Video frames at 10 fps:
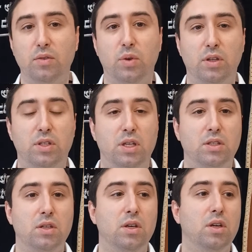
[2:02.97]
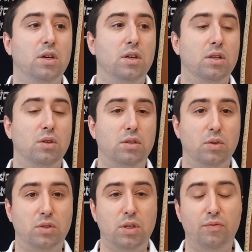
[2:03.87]
when it says lo
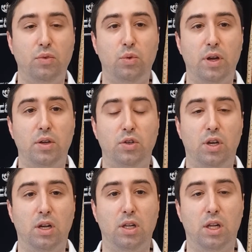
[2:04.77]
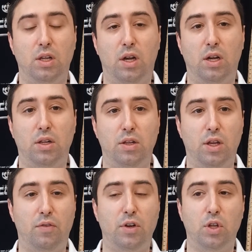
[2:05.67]
sosifu, right? Al
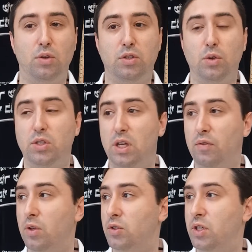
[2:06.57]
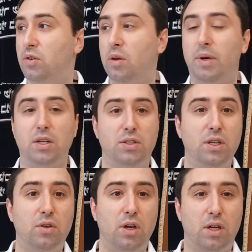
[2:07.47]
davar lo sosef lo sigra Baal
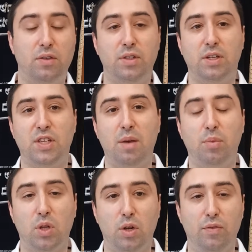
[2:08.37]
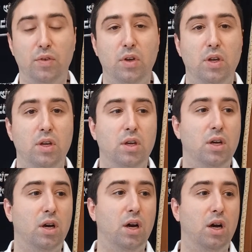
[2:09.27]
sigra gives the example of
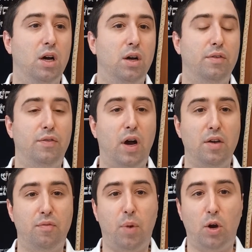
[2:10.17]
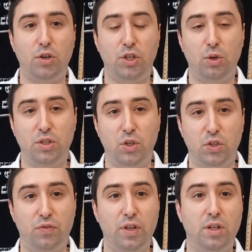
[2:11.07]
5 parshios in your
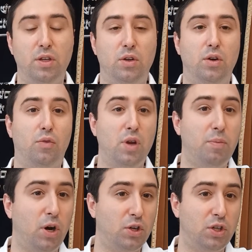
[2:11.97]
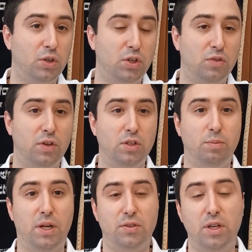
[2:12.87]
tefillin or 3 parshios in your tefillin. It's
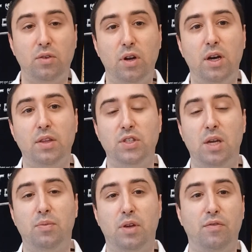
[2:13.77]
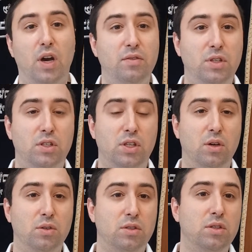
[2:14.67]
Baal tigra, and the same thing 5
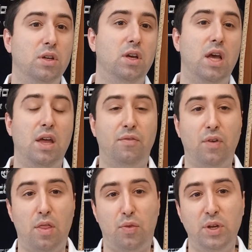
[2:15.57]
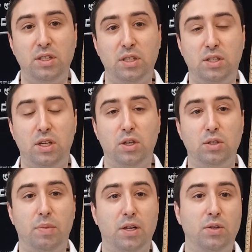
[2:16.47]
tzitzios and 3 tzitzios.
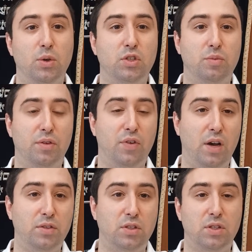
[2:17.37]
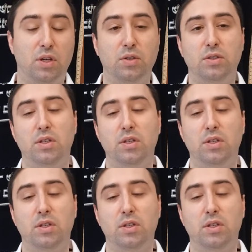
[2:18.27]
Baal Tosef would be 5 tzitzios,